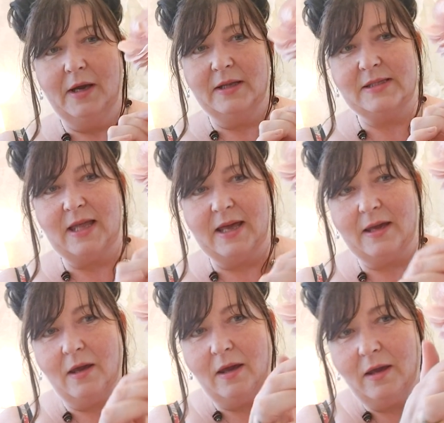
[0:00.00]
It's
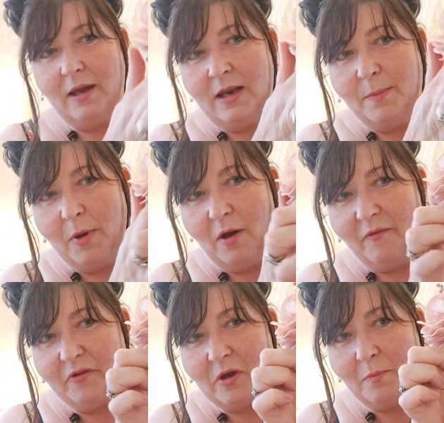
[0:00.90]
like in a
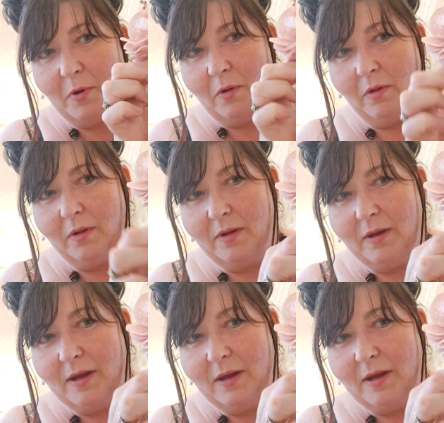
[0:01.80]
perfume bottle.